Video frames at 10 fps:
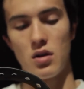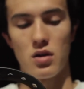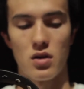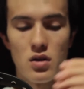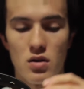
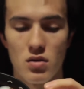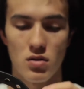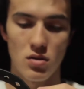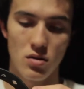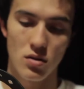and I'll
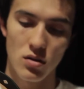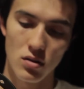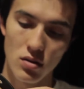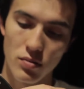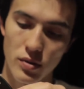
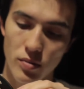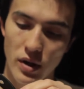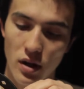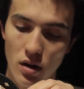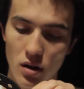loop it
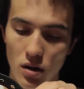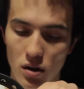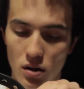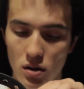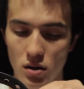back
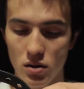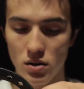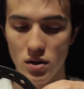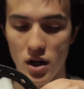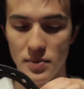on the
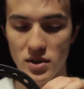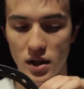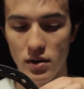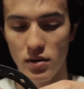top side of